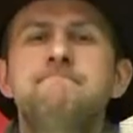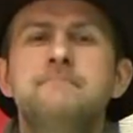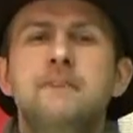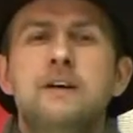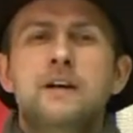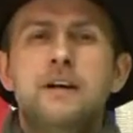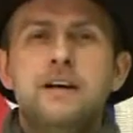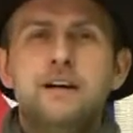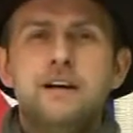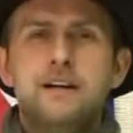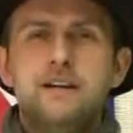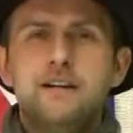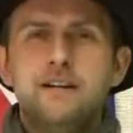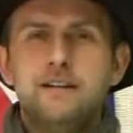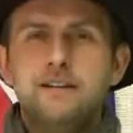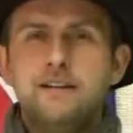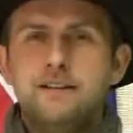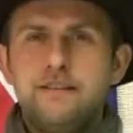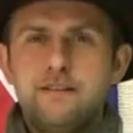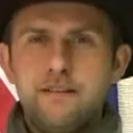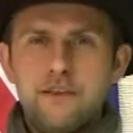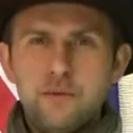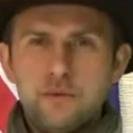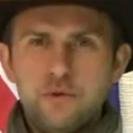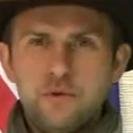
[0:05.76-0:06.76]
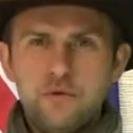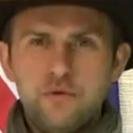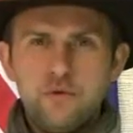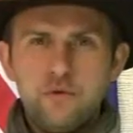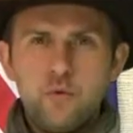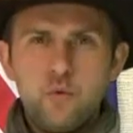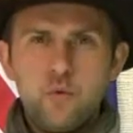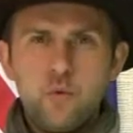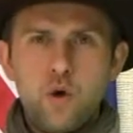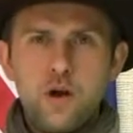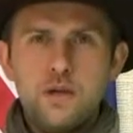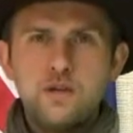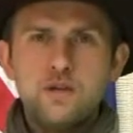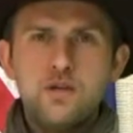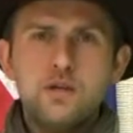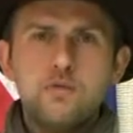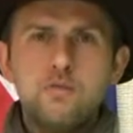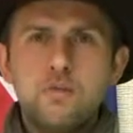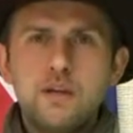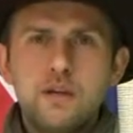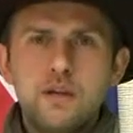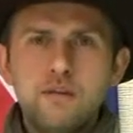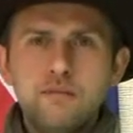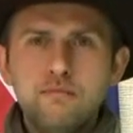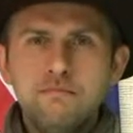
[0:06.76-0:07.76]
thank you for watching
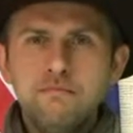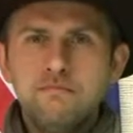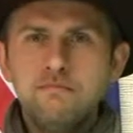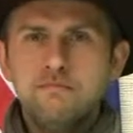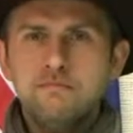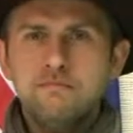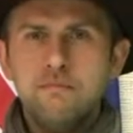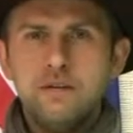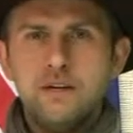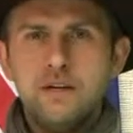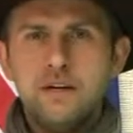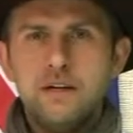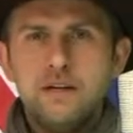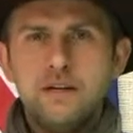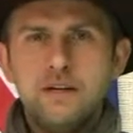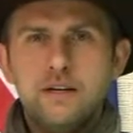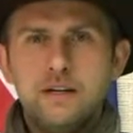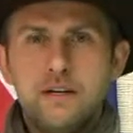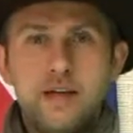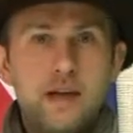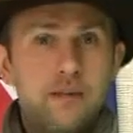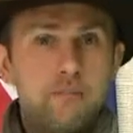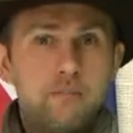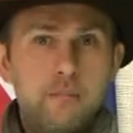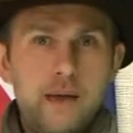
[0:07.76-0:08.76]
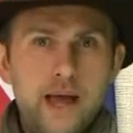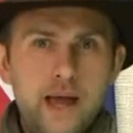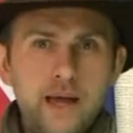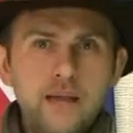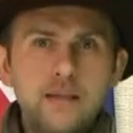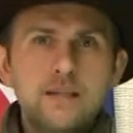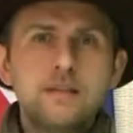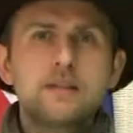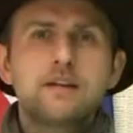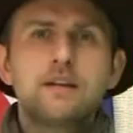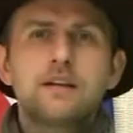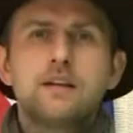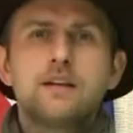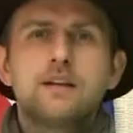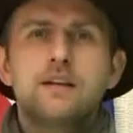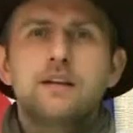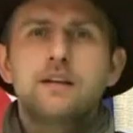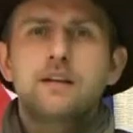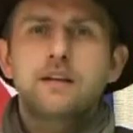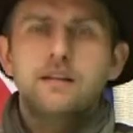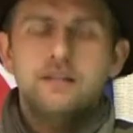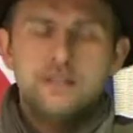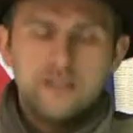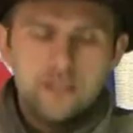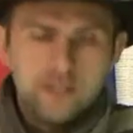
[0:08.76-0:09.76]
me. I'm back.
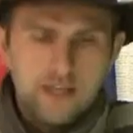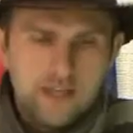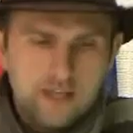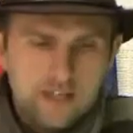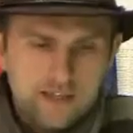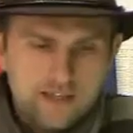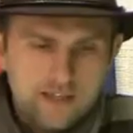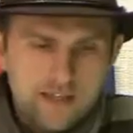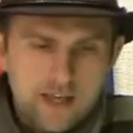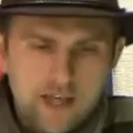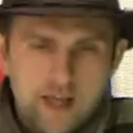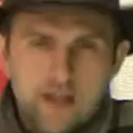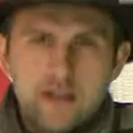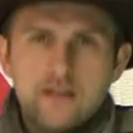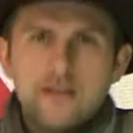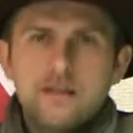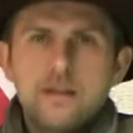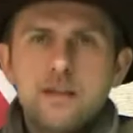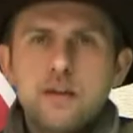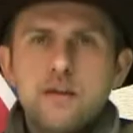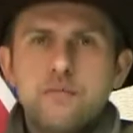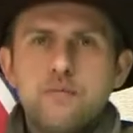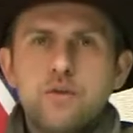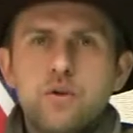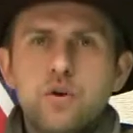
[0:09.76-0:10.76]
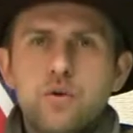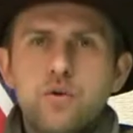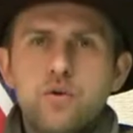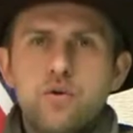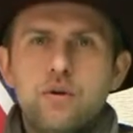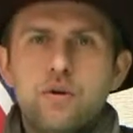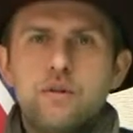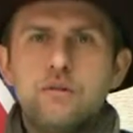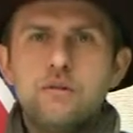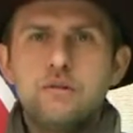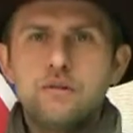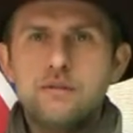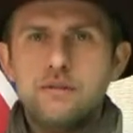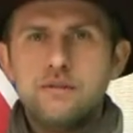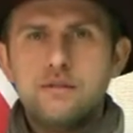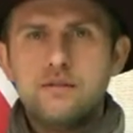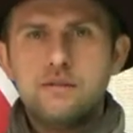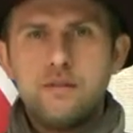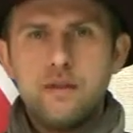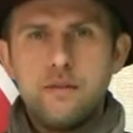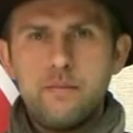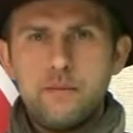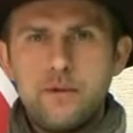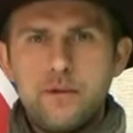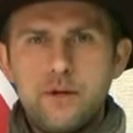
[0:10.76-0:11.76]
Today's Saturday. I'm recording this
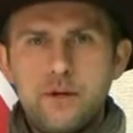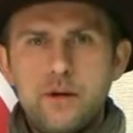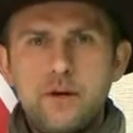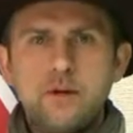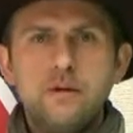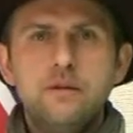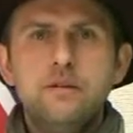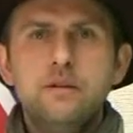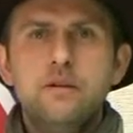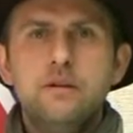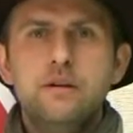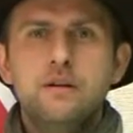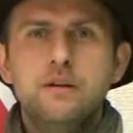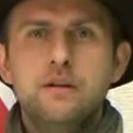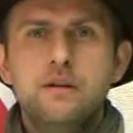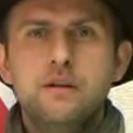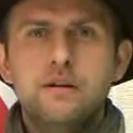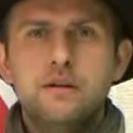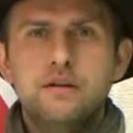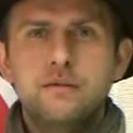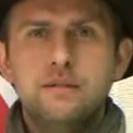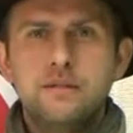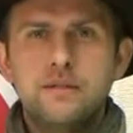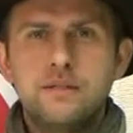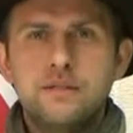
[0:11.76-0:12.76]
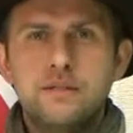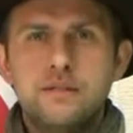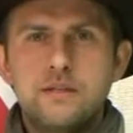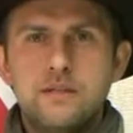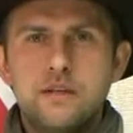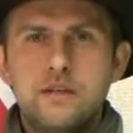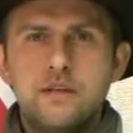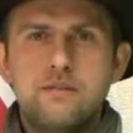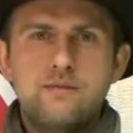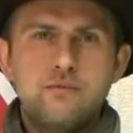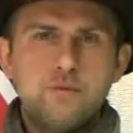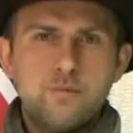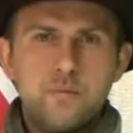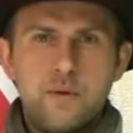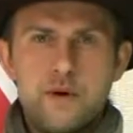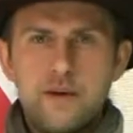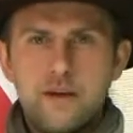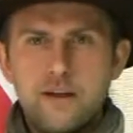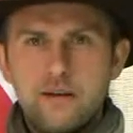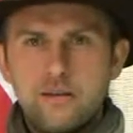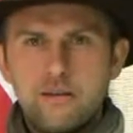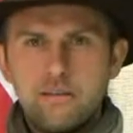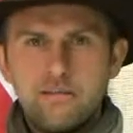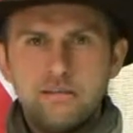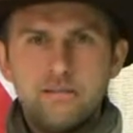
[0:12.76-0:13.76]
seminar once again for
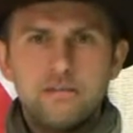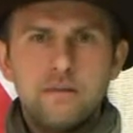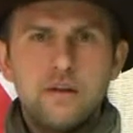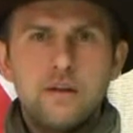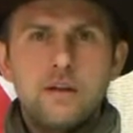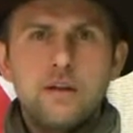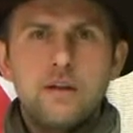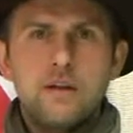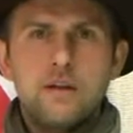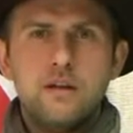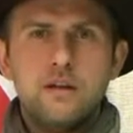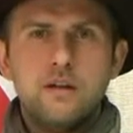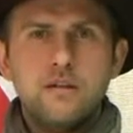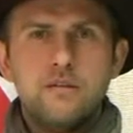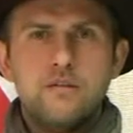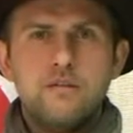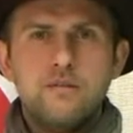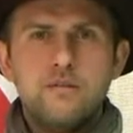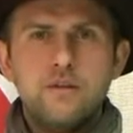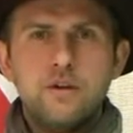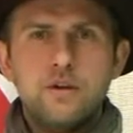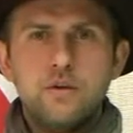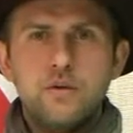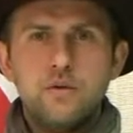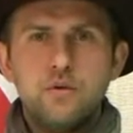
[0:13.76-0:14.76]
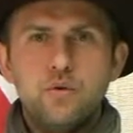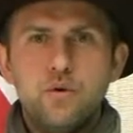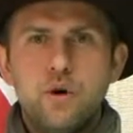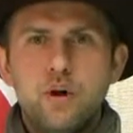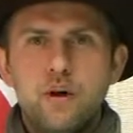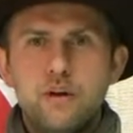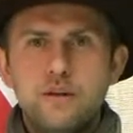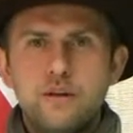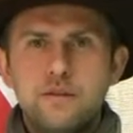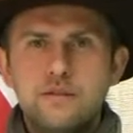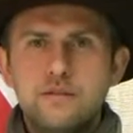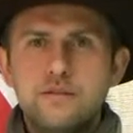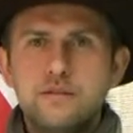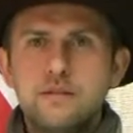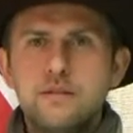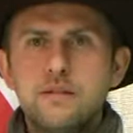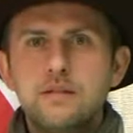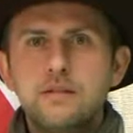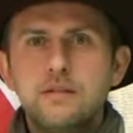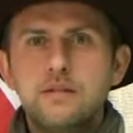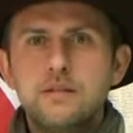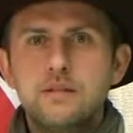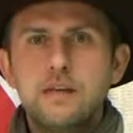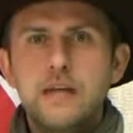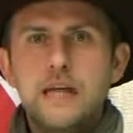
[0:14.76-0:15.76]
my video
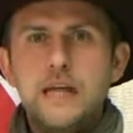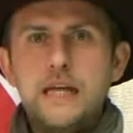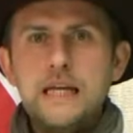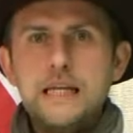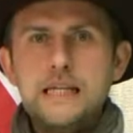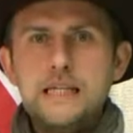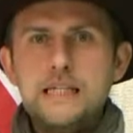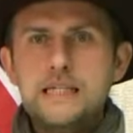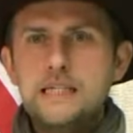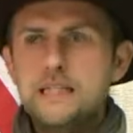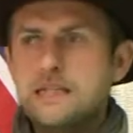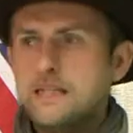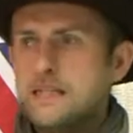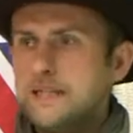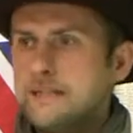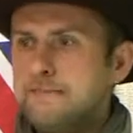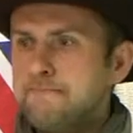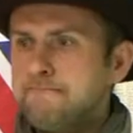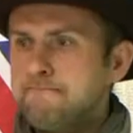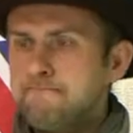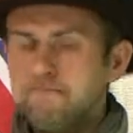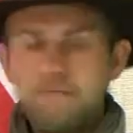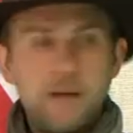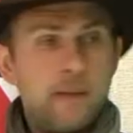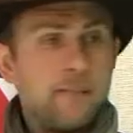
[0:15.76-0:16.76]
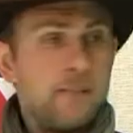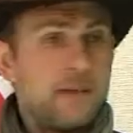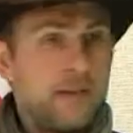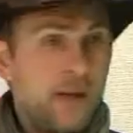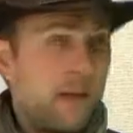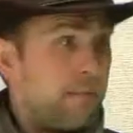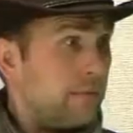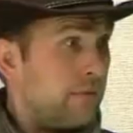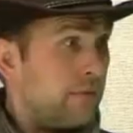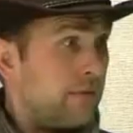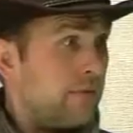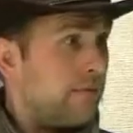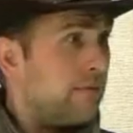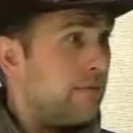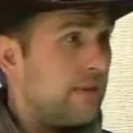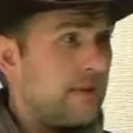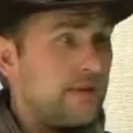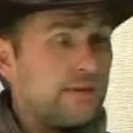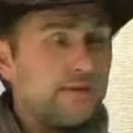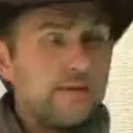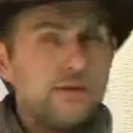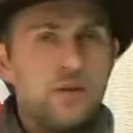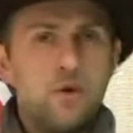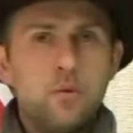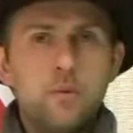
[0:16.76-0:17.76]
audiences, and
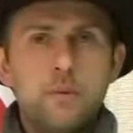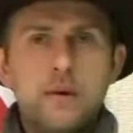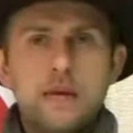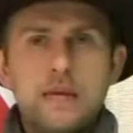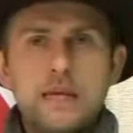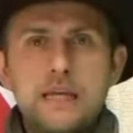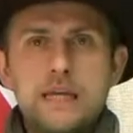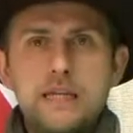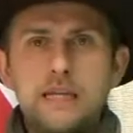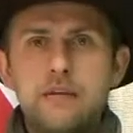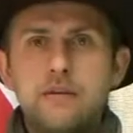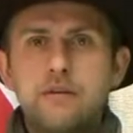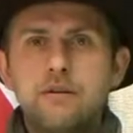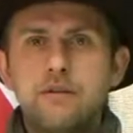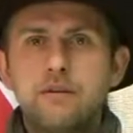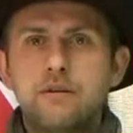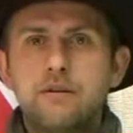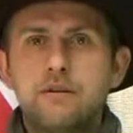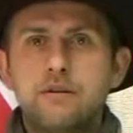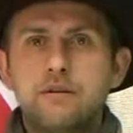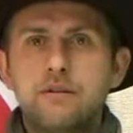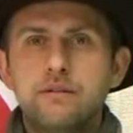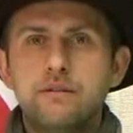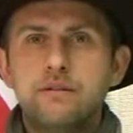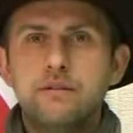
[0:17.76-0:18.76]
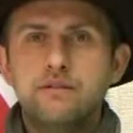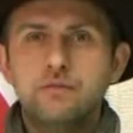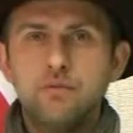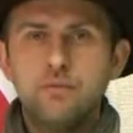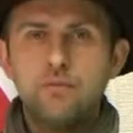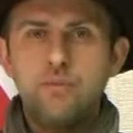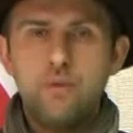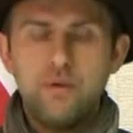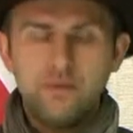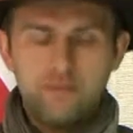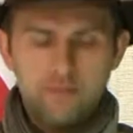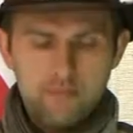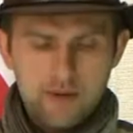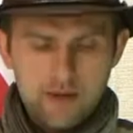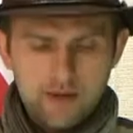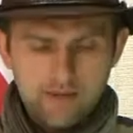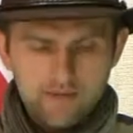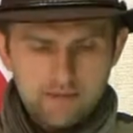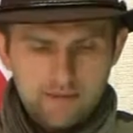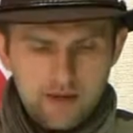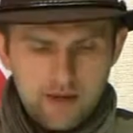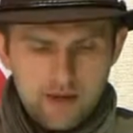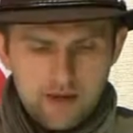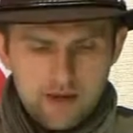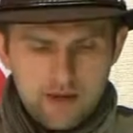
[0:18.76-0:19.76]
there's nobody in here in the room with me,